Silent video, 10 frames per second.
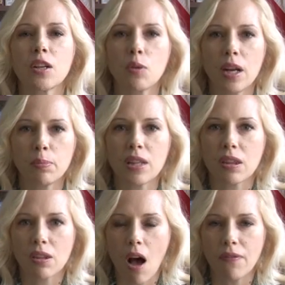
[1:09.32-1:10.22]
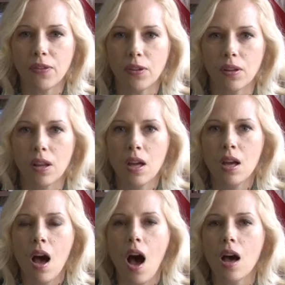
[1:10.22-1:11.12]
incredibly thoughtful
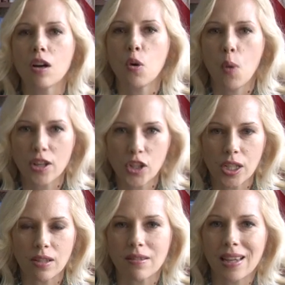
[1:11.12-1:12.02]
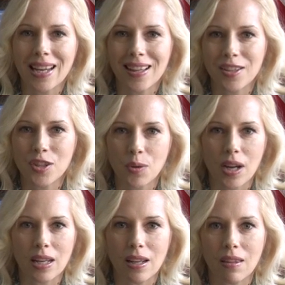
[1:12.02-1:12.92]
questions that
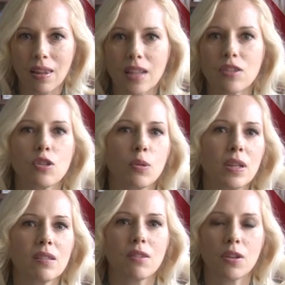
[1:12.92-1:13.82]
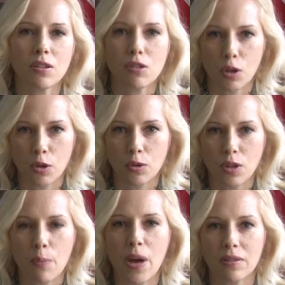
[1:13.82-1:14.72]
illustrate that Serbians are
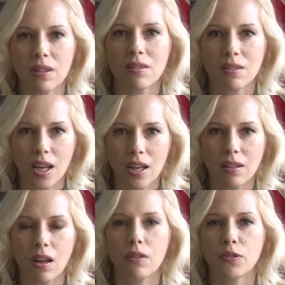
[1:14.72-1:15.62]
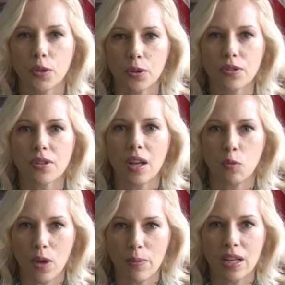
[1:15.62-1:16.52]
concerned about the state of girls
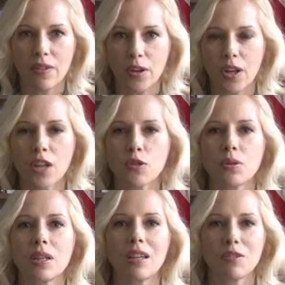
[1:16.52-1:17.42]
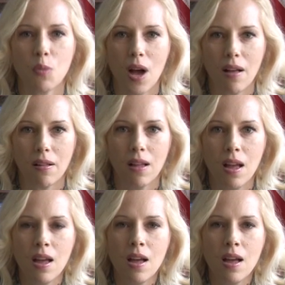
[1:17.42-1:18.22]
and women in their country as well.